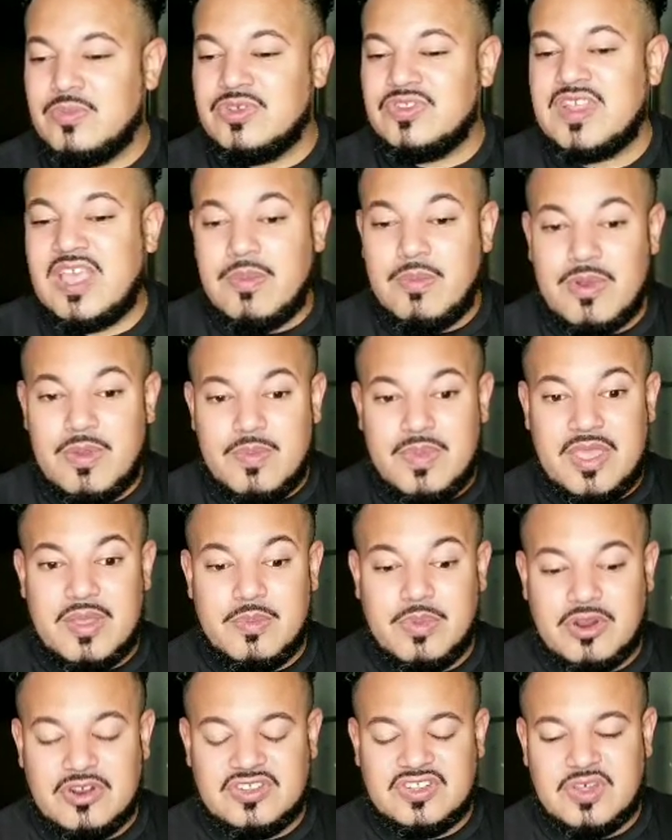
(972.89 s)
was able to
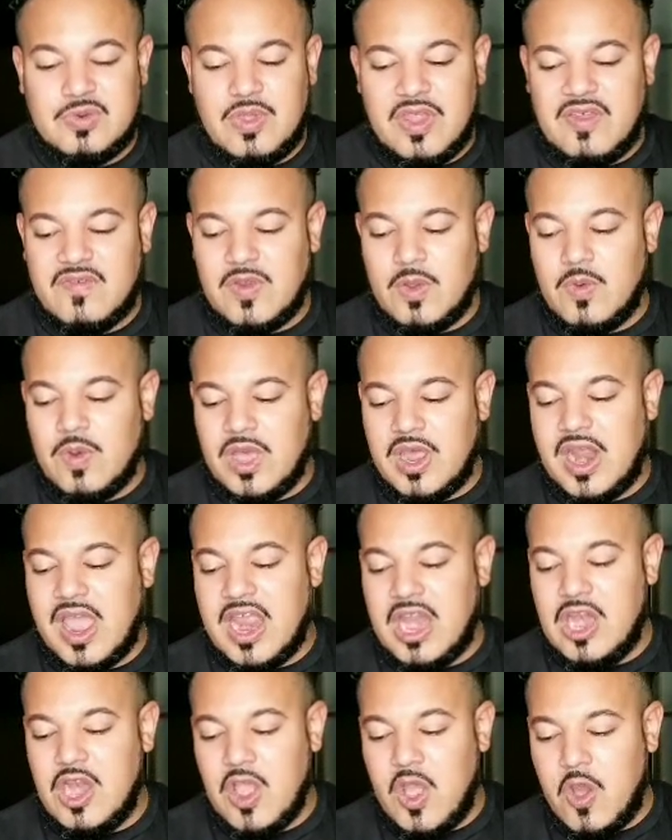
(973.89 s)
be in person with
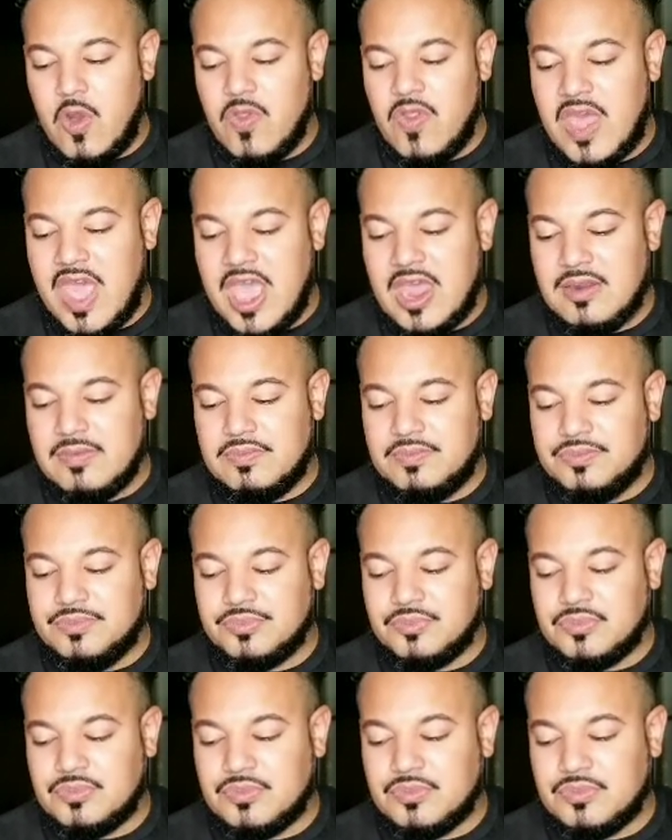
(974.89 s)
everyone, I know that